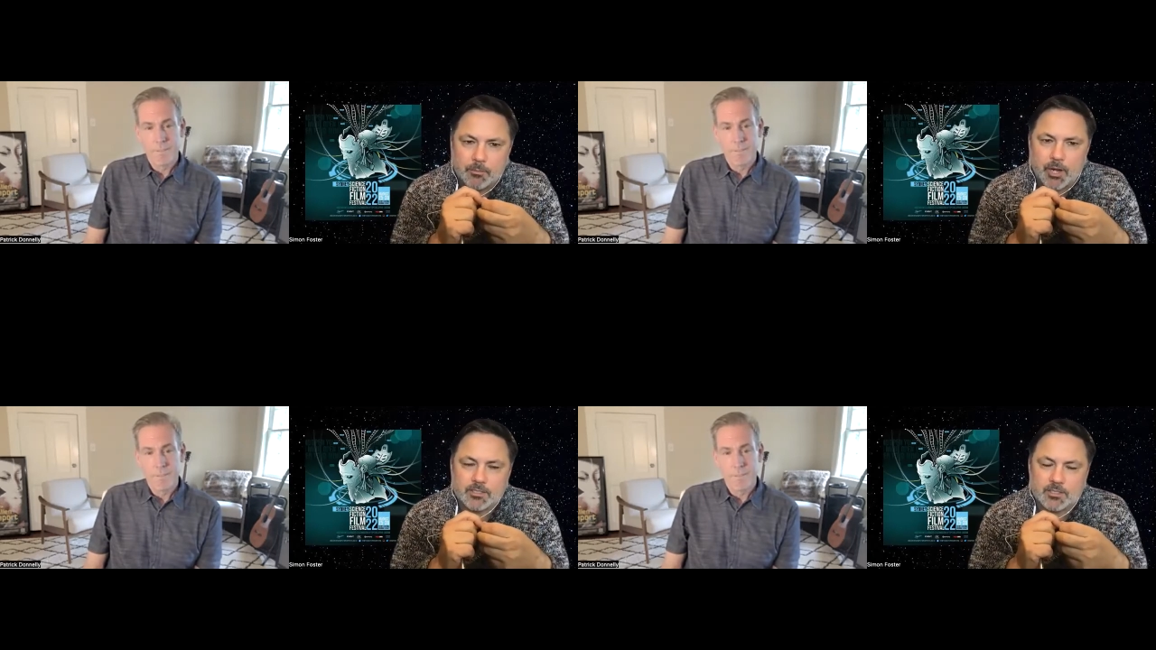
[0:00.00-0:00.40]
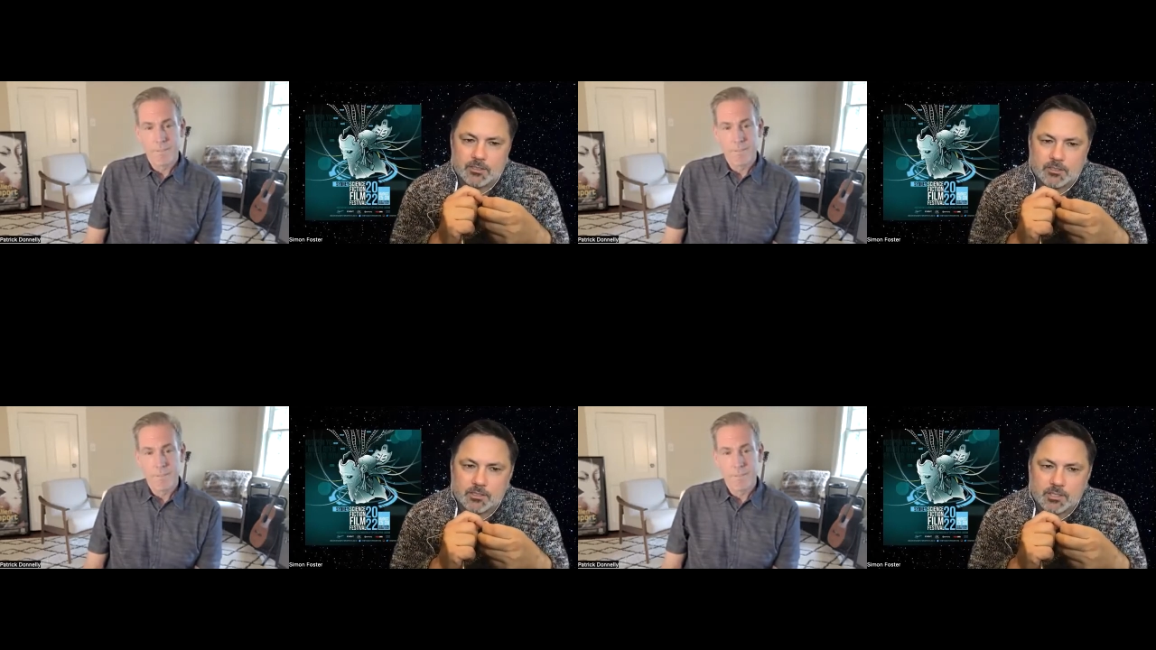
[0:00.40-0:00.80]

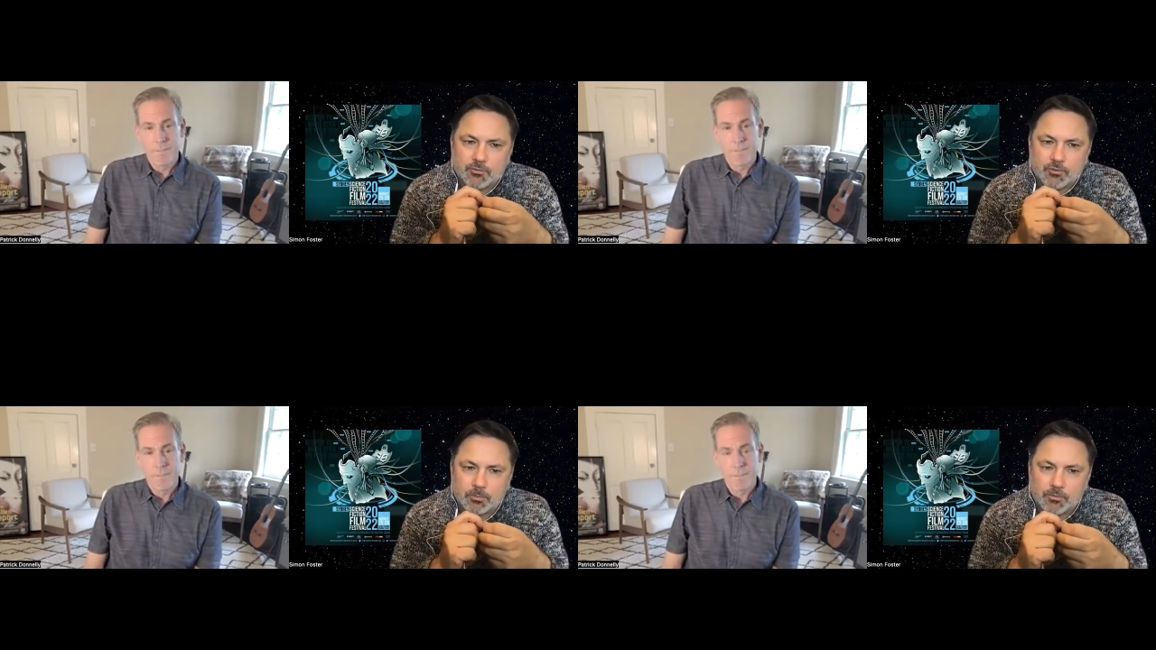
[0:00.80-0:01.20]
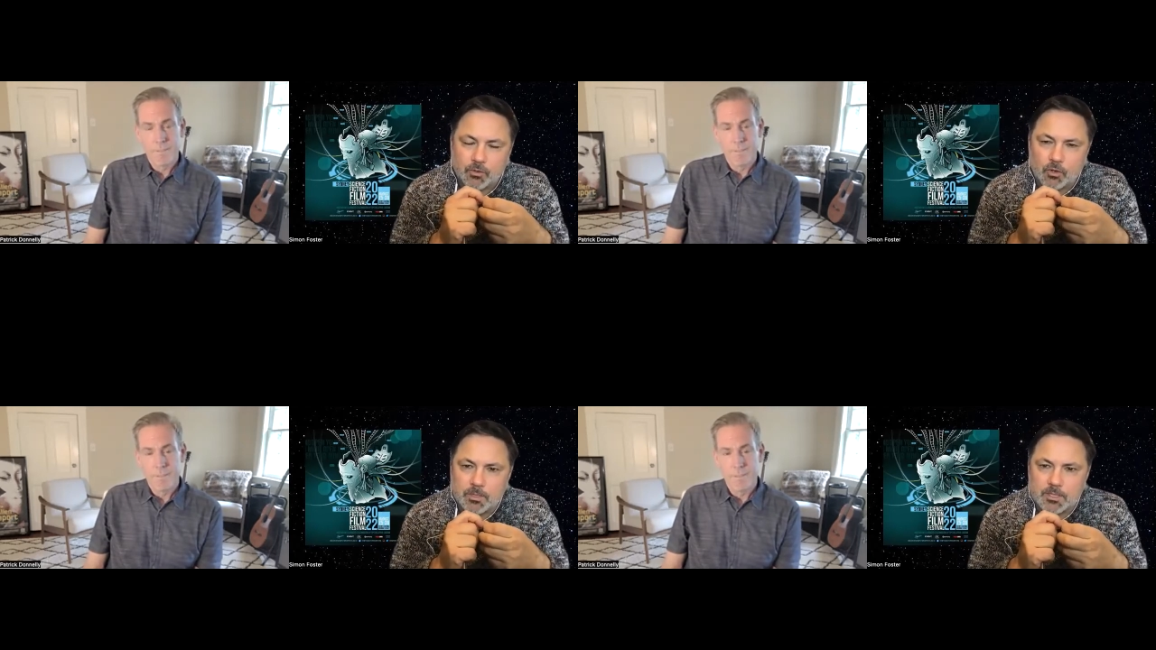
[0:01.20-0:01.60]
Speaker 1: Braxton's central
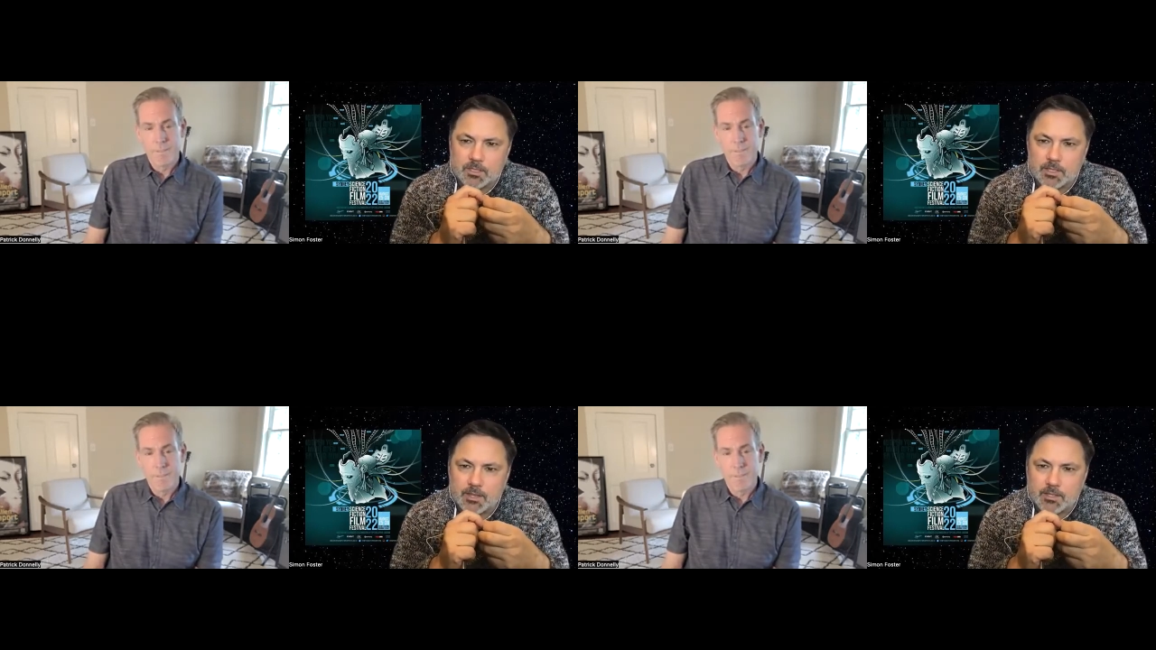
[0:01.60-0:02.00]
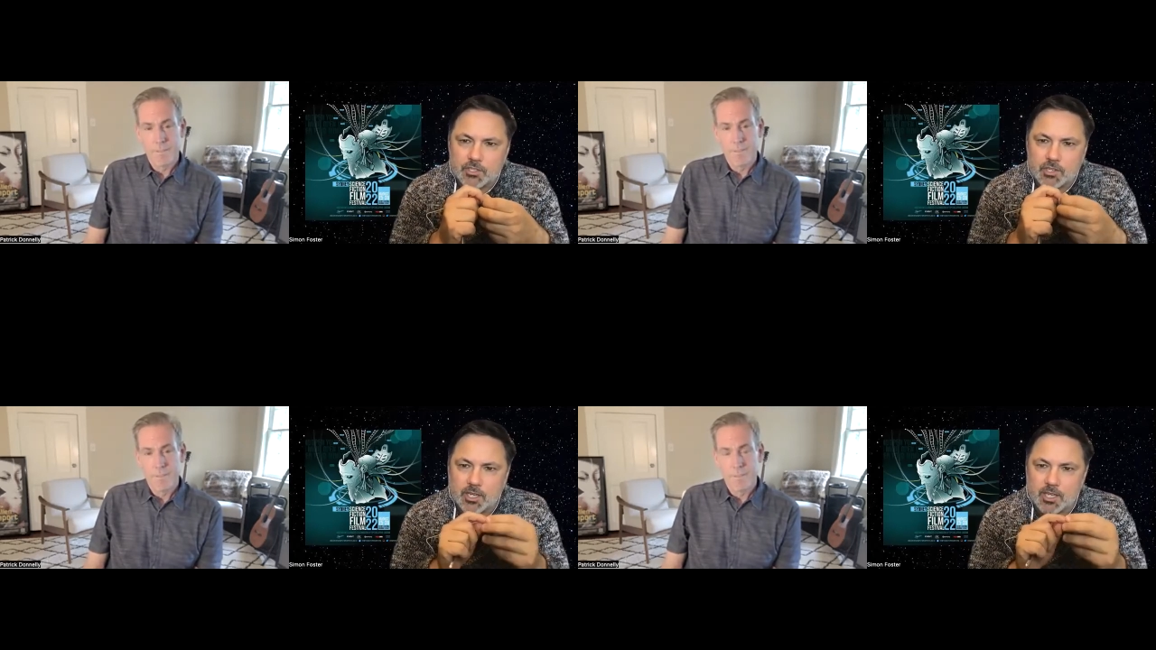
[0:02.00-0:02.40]
performance and, and the
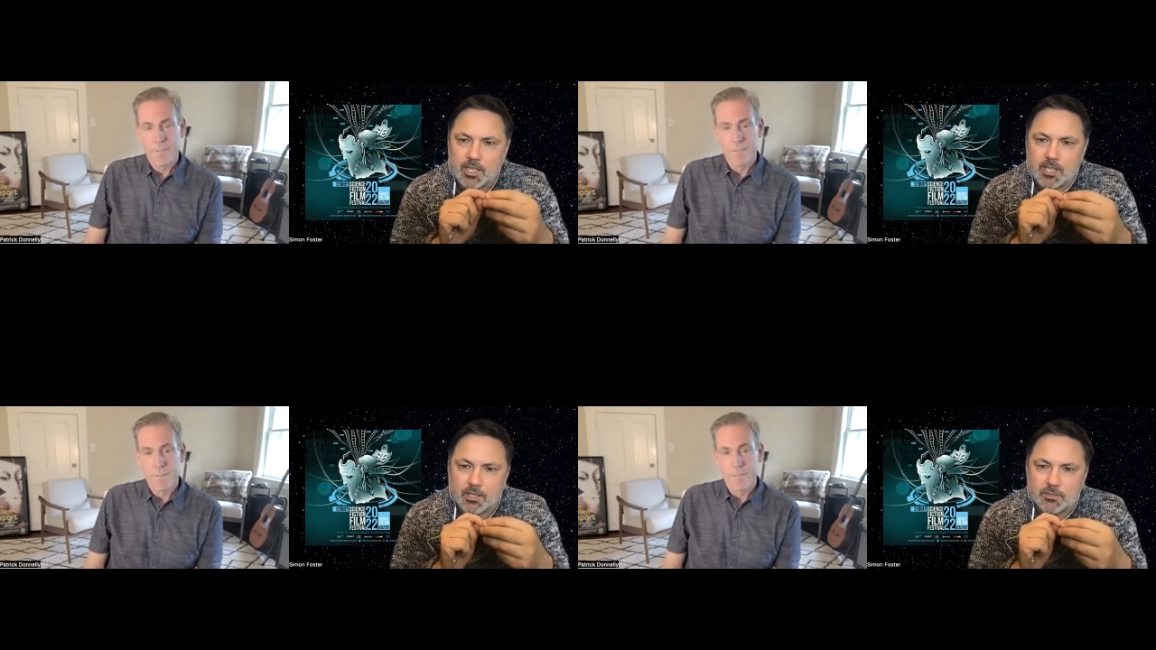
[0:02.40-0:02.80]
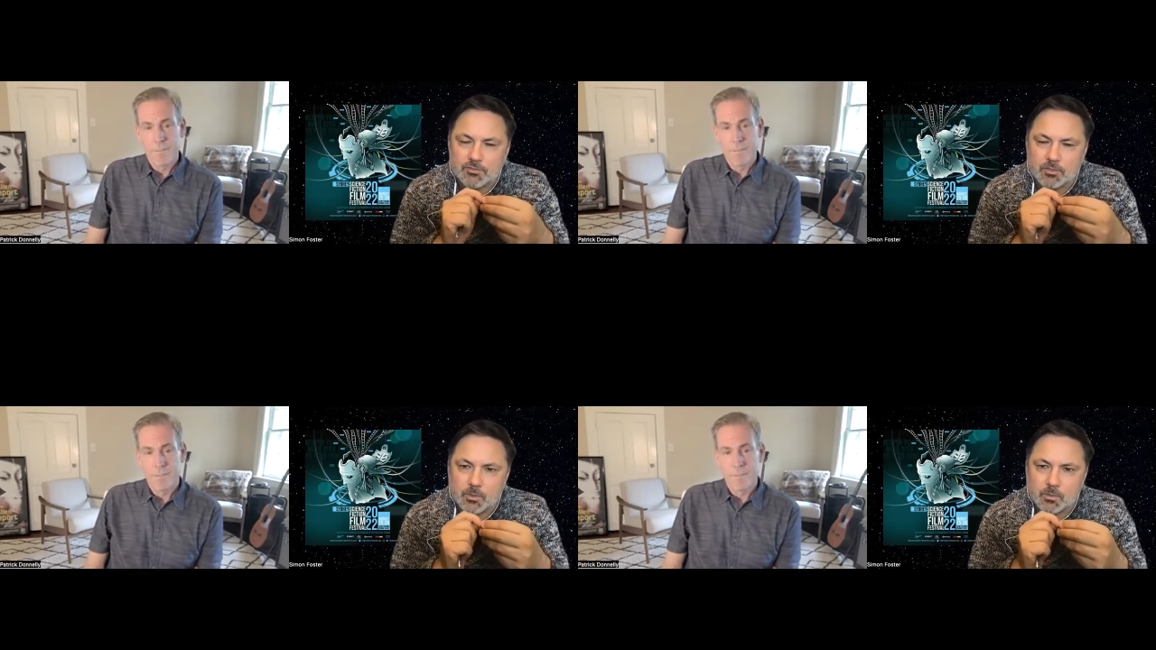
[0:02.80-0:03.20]
journey he goes
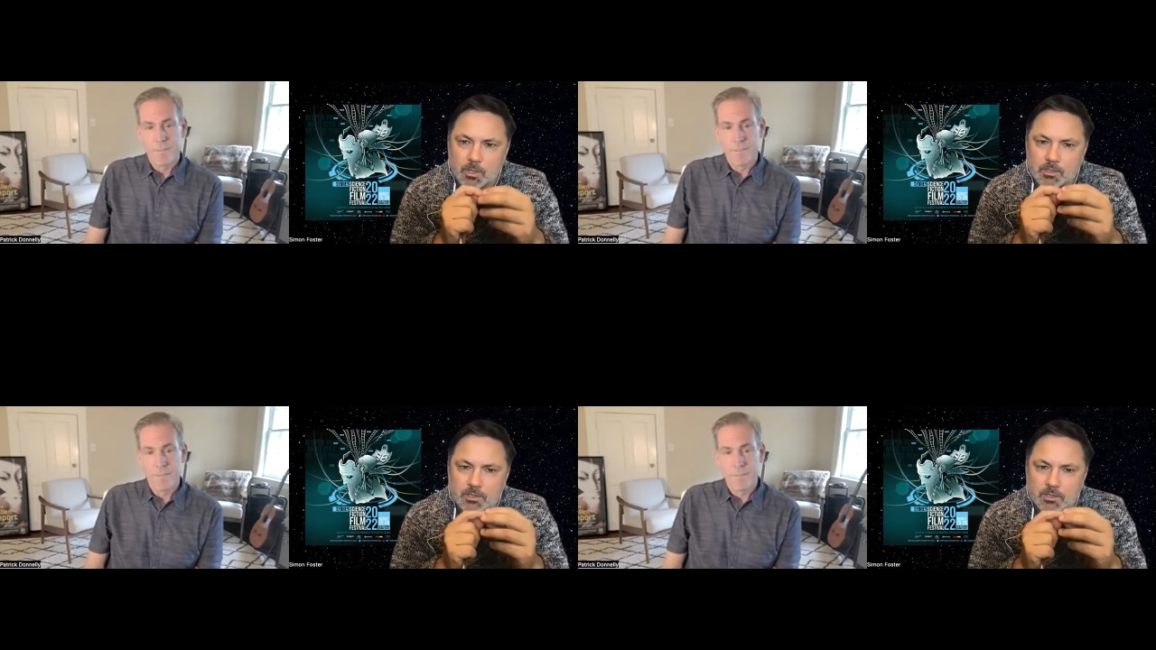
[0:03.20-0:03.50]
through as well.